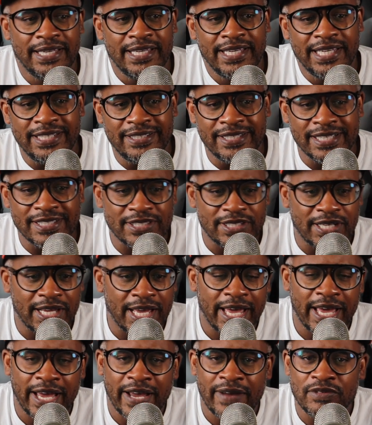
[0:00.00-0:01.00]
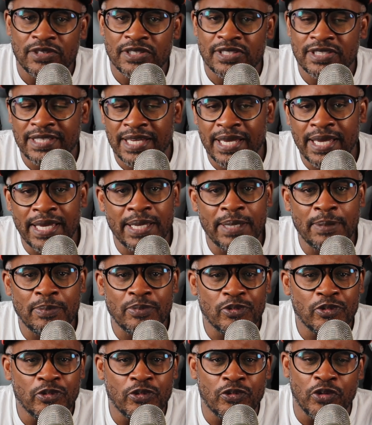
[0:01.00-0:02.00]
he doesn't have the
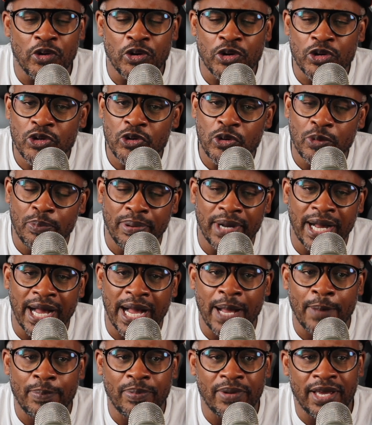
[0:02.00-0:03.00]
same vertical pop